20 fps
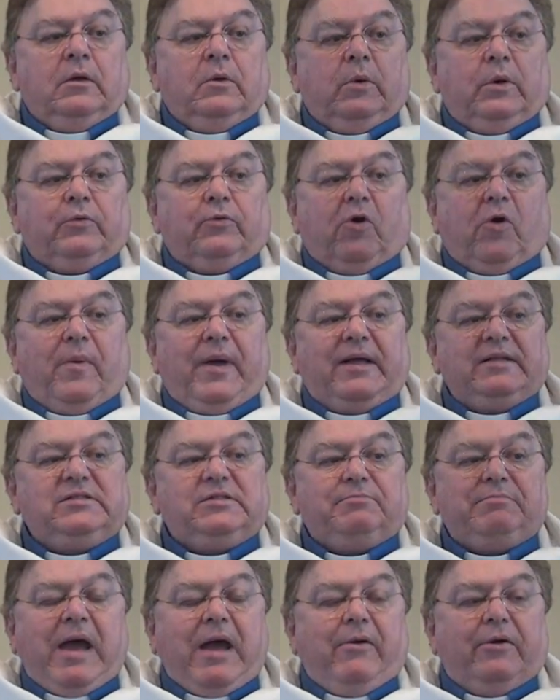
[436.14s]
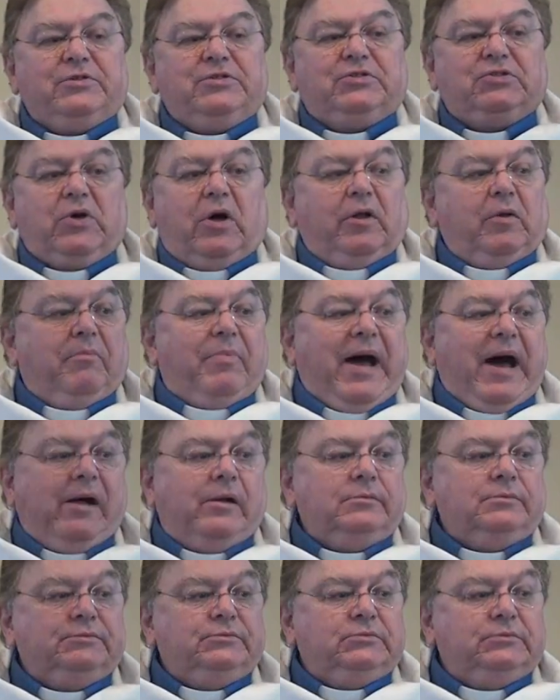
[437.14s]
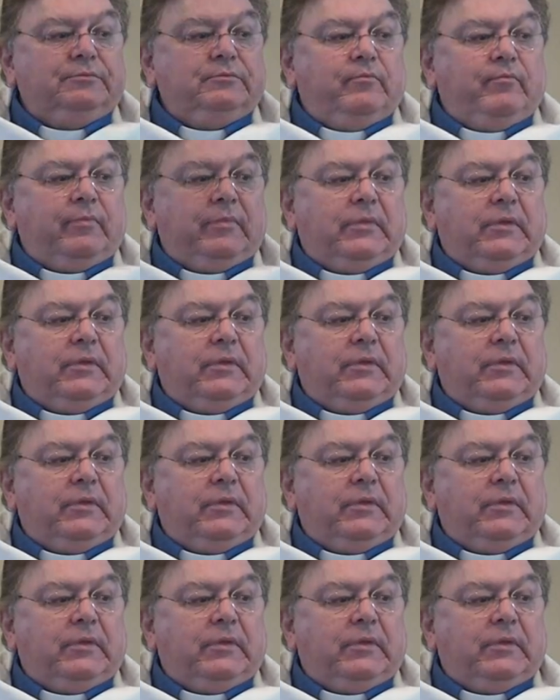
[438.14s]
what romance and marriage is all about.